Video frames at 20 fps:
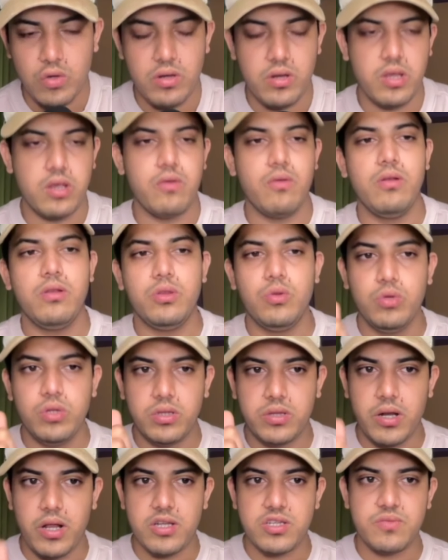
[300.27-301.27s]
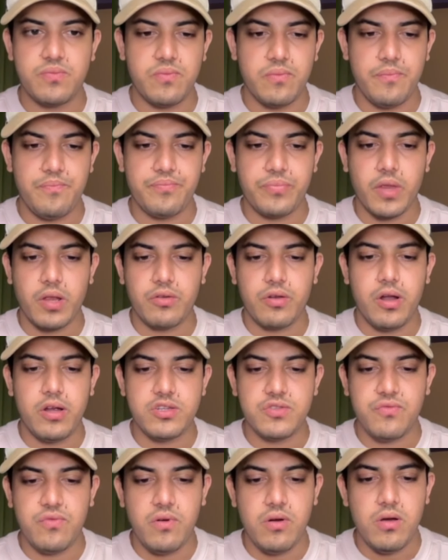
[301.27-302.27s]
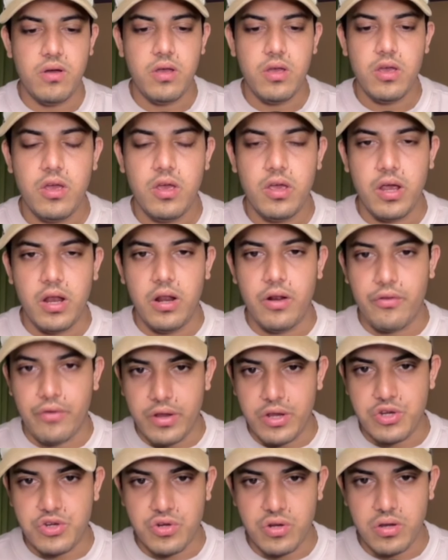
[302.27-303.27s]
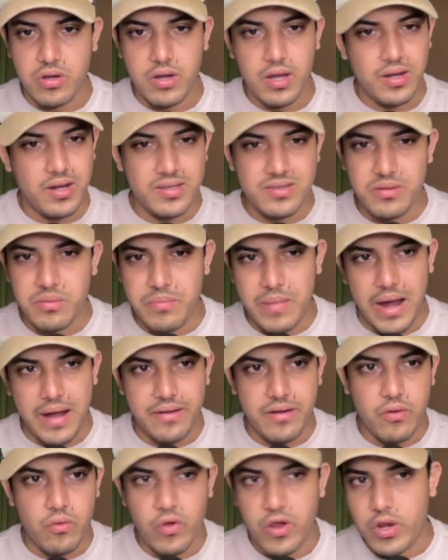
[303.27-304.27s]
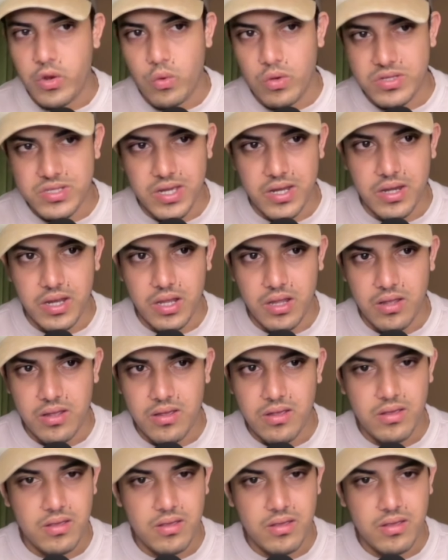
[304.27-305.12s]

You will do the transfer, you'll reach. It doesn't matter where you are sending.